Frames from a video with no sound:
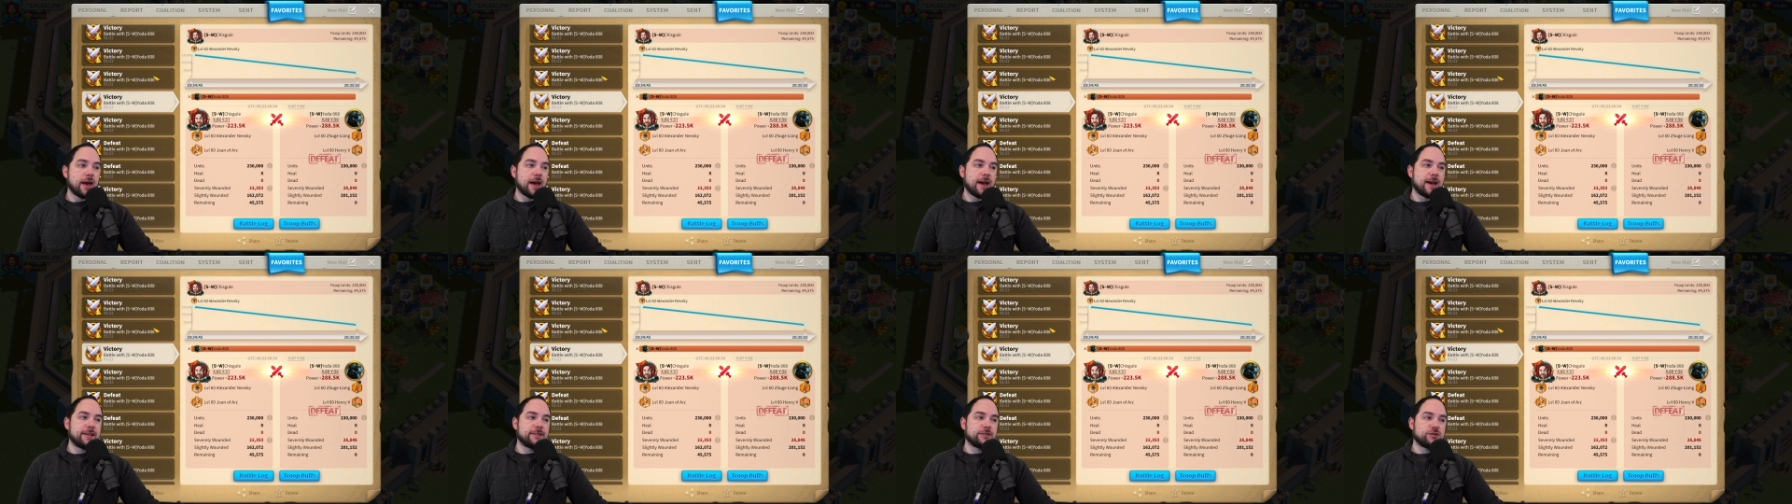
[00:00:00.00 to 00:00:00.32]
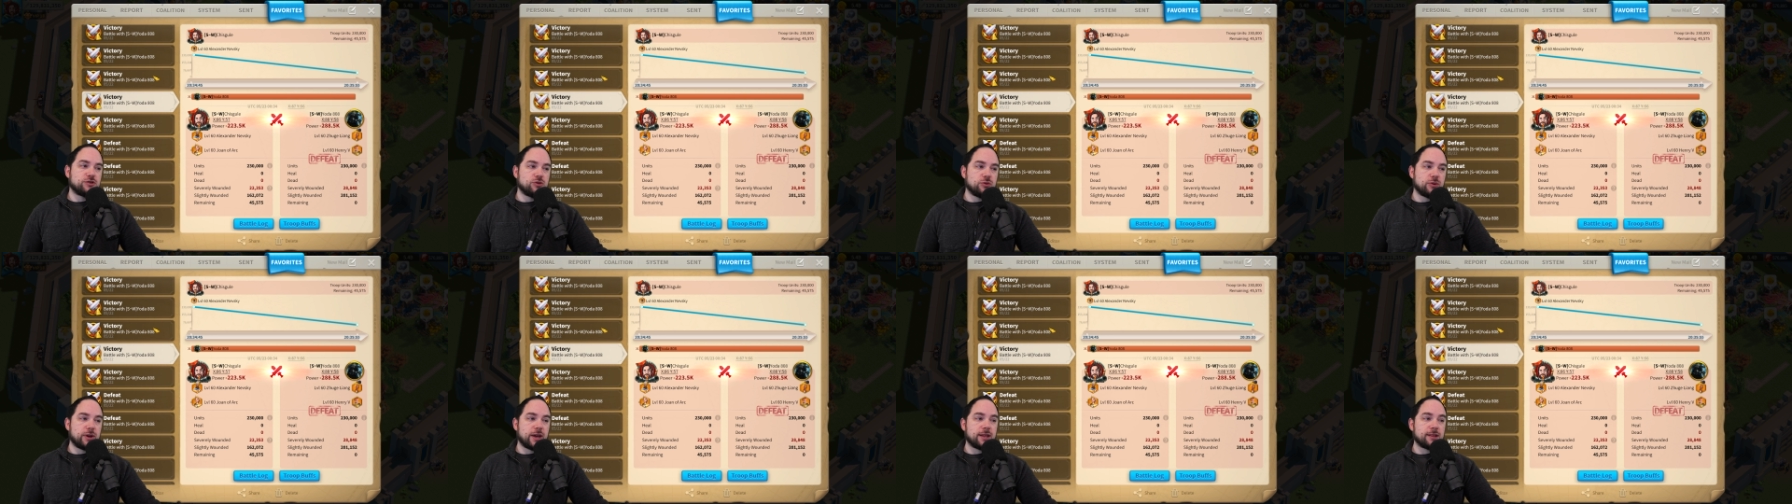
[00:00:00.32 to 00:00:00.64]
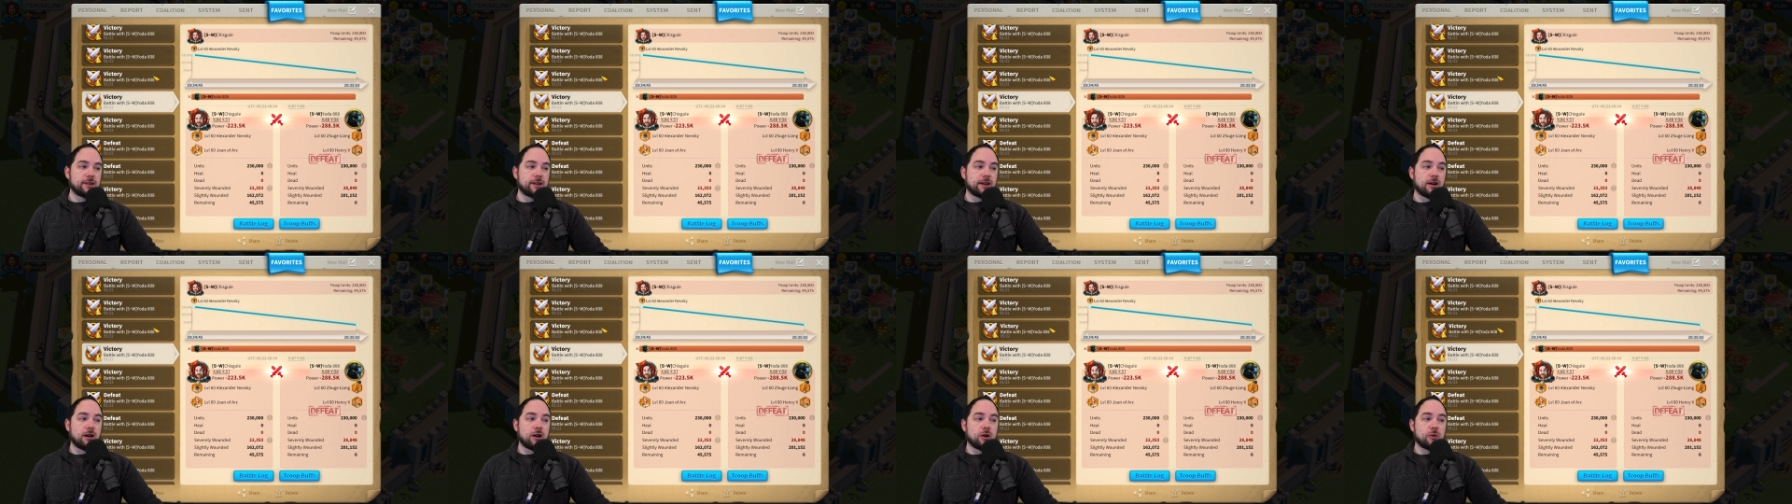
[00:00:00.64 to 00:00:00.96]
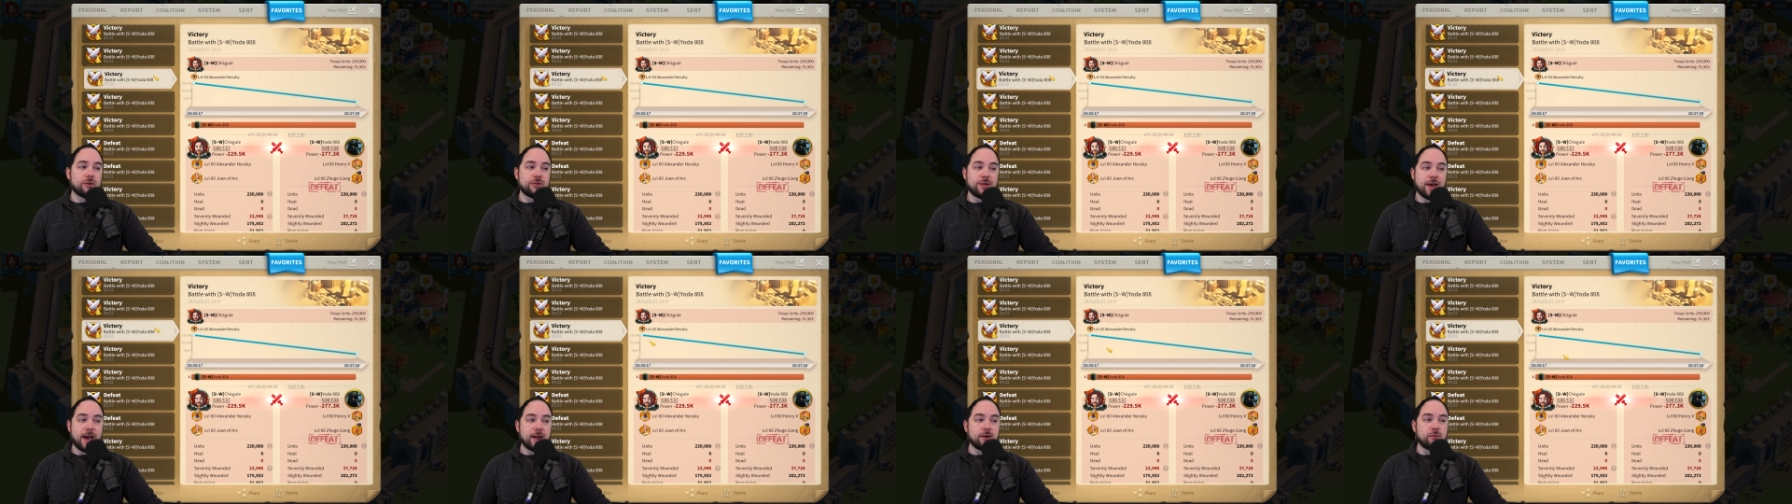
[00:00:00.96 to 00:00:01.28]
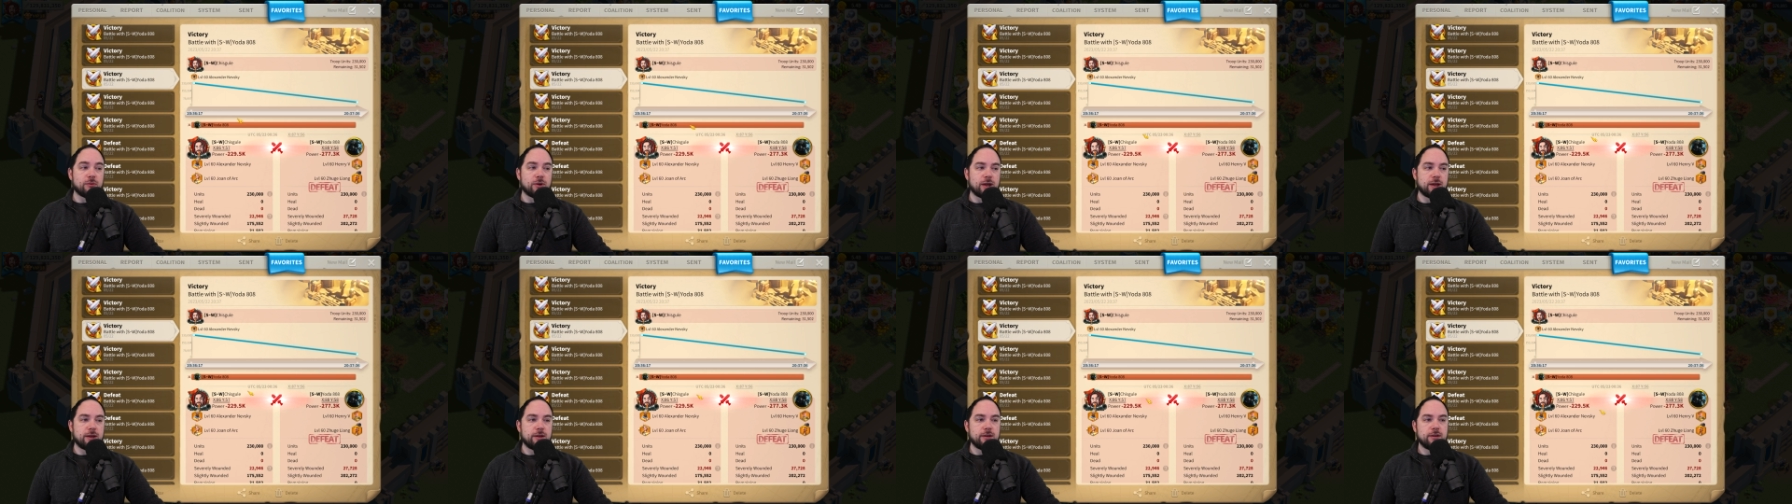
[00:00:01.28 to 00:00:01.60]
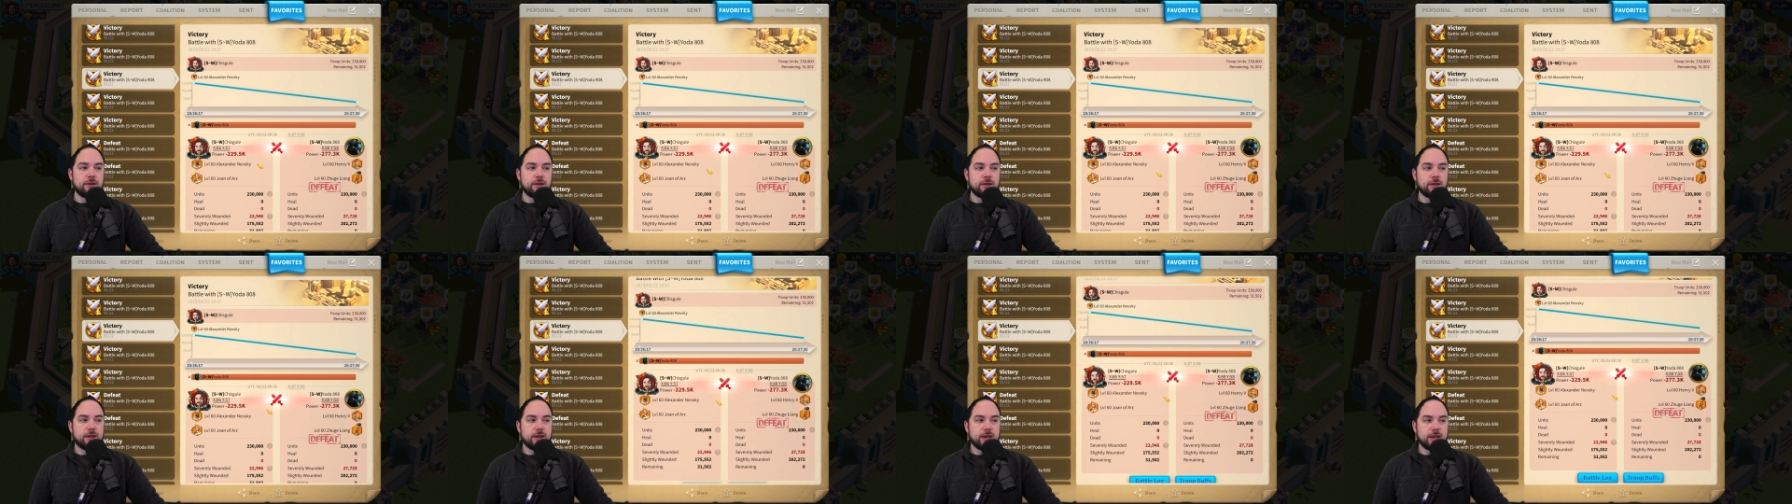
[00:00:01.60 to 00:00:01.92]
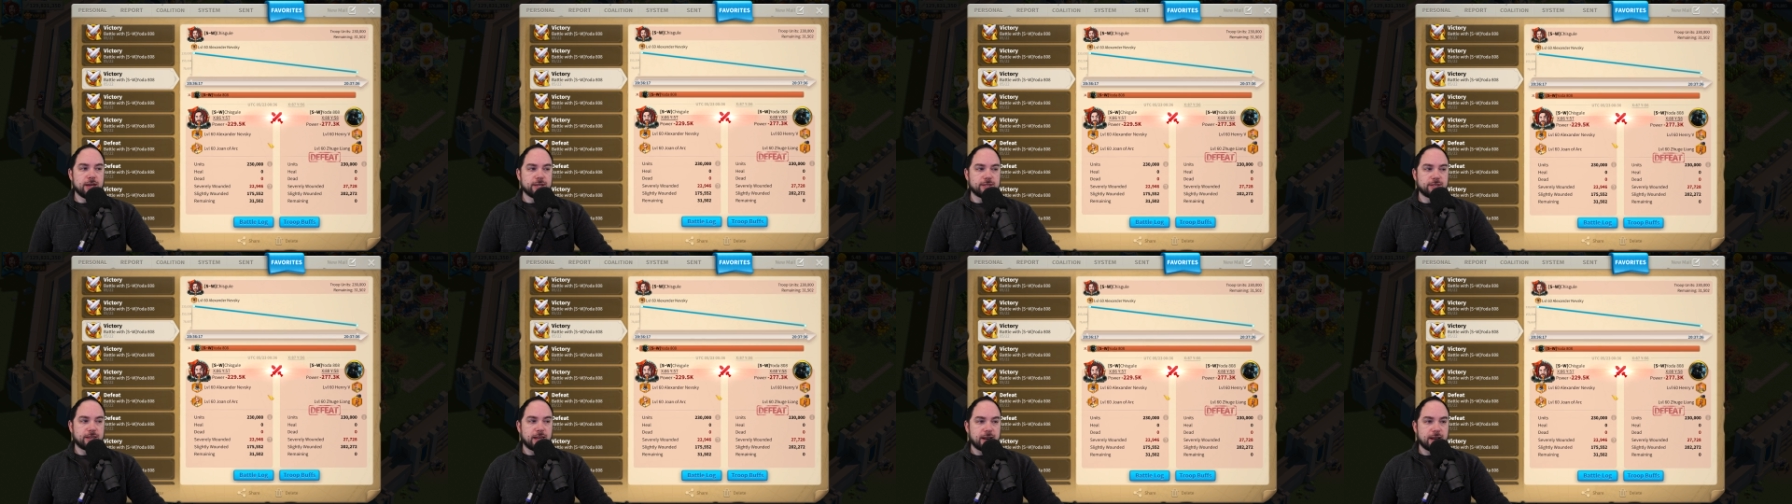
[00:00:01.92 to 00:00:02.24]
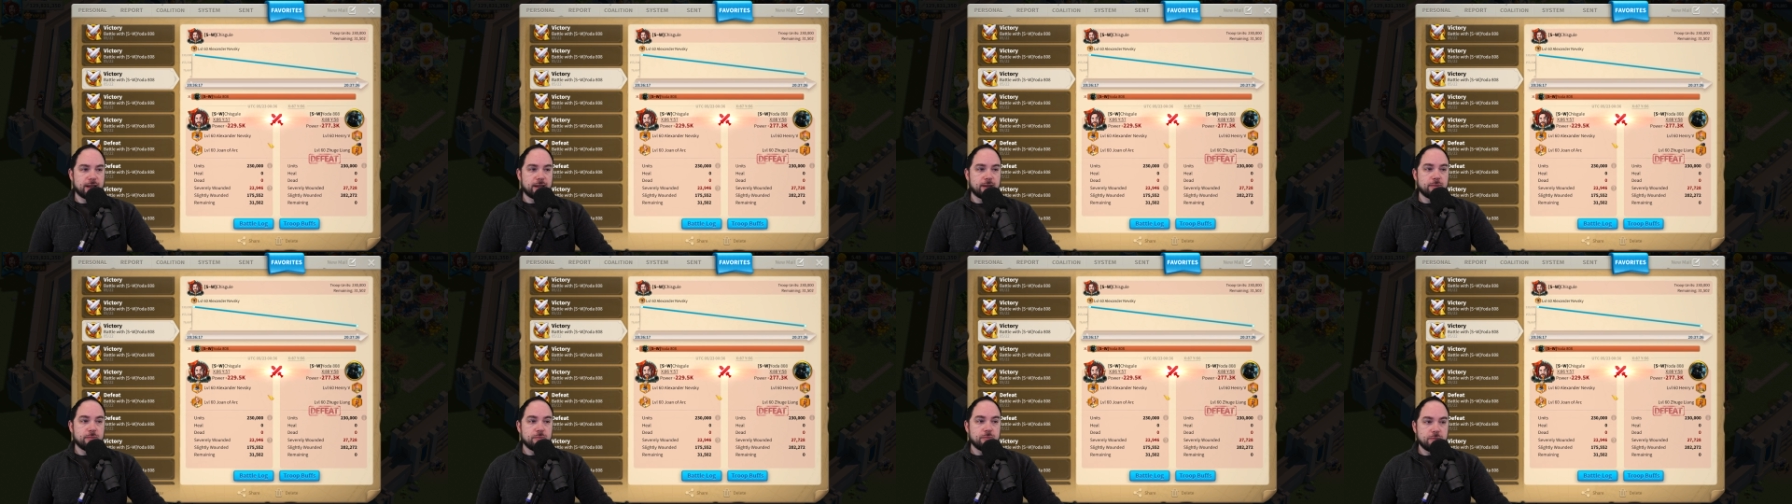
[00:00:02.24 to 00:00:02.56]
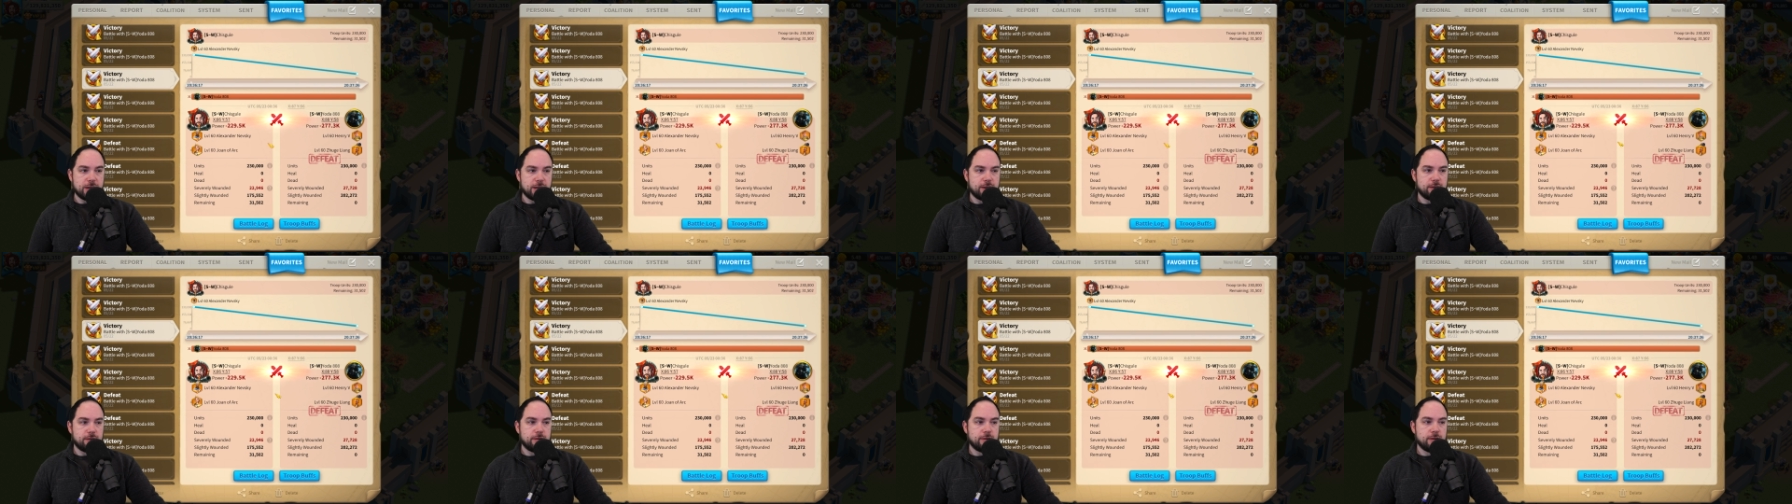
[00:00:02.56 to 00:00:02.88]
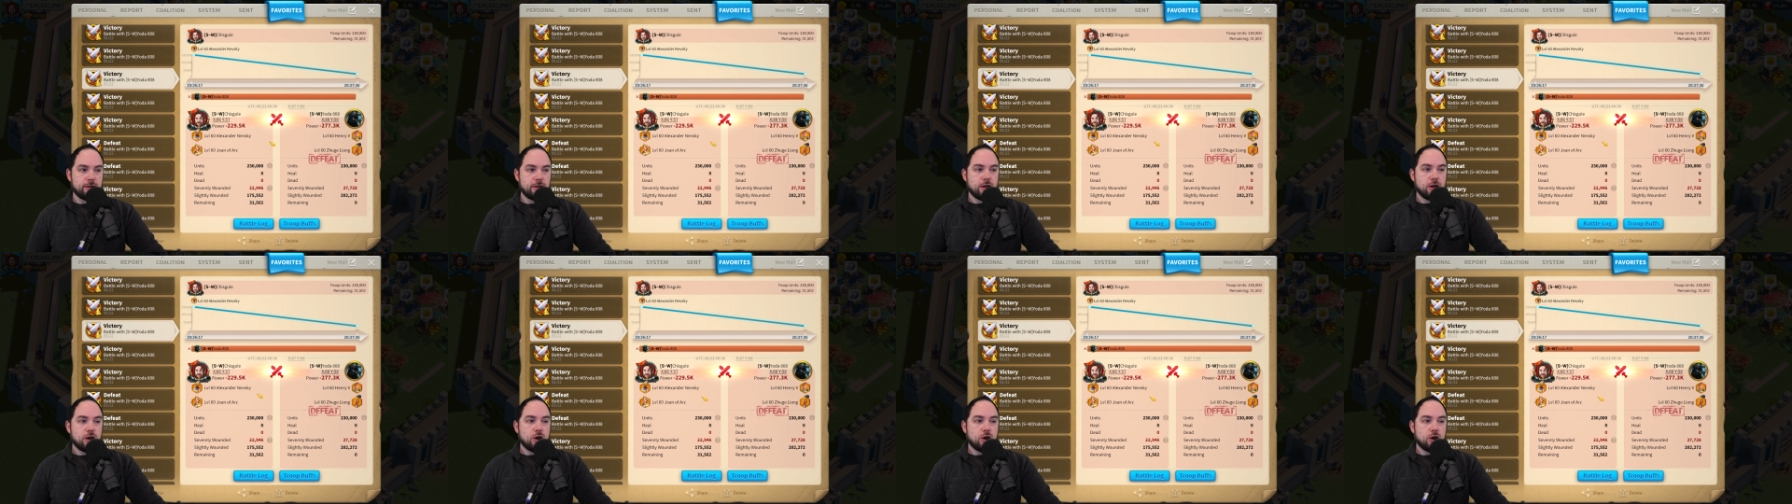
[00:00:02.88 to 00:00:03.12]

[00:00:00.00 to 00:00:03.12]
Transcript: and Zhuge Liang with Henry is getting beaten.